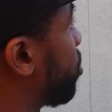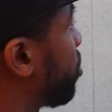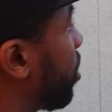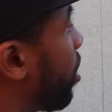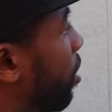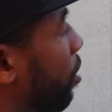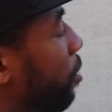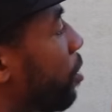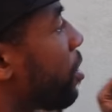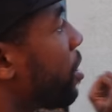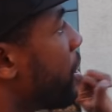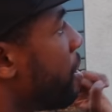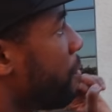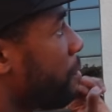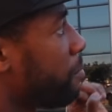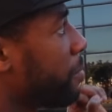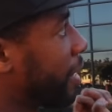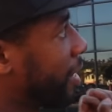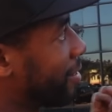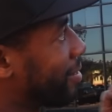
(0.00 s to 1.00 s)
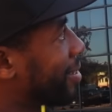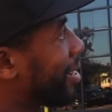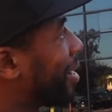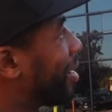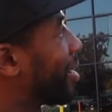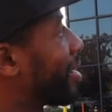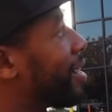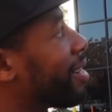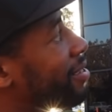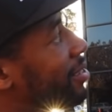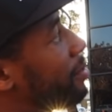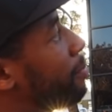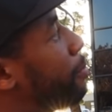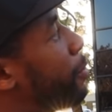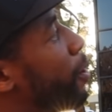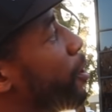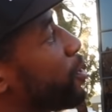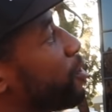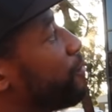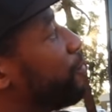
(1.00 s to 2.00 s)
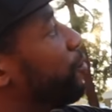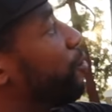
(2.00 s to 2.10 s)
So we make a ton of custom parts